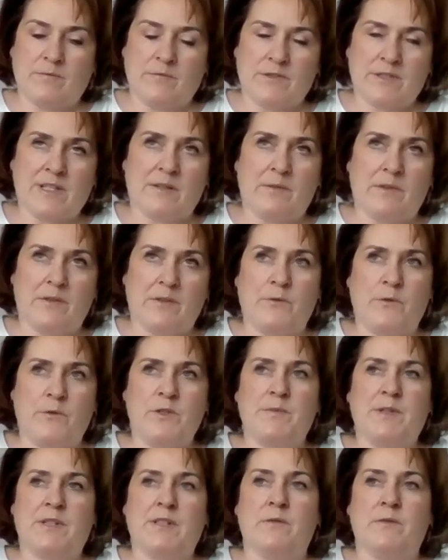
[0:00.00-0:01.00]
Starting with the
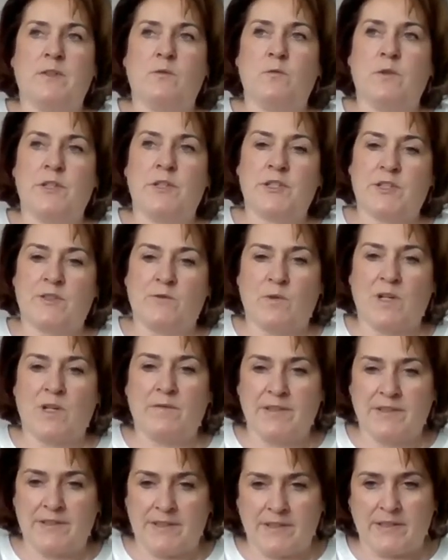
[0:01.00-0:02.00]
first part of the question, why
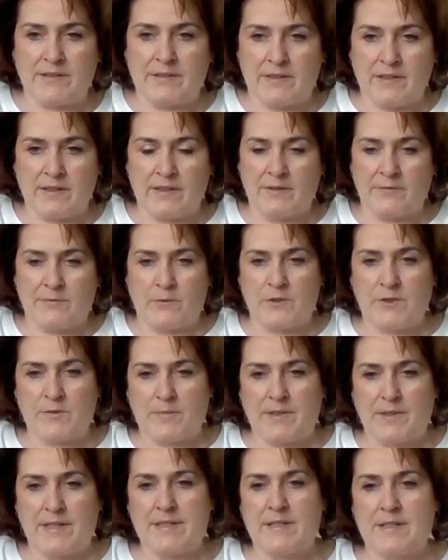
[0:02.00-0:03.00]
we did it in the
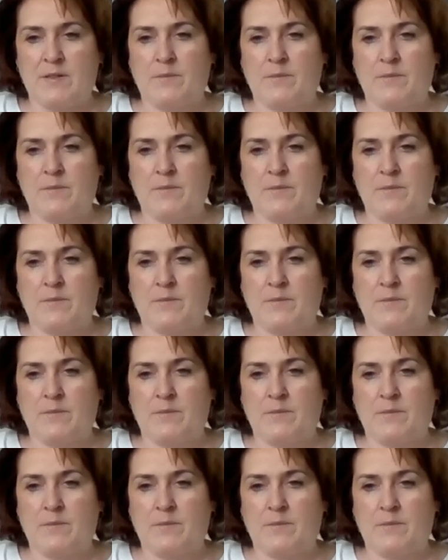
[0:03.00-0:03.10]
first place.